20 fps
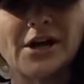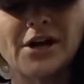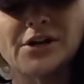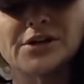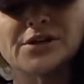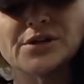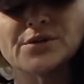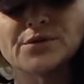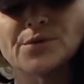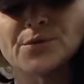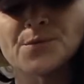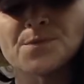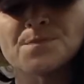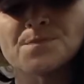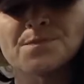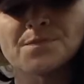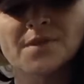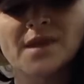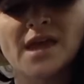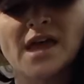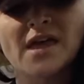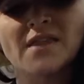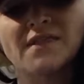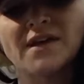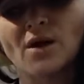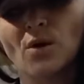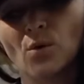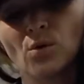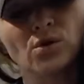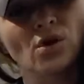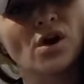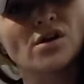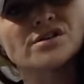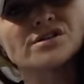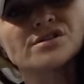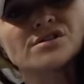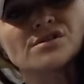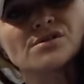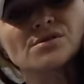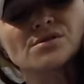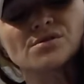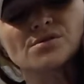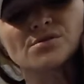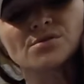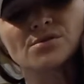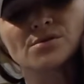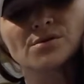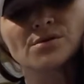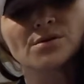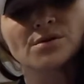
on you. They hold on to you.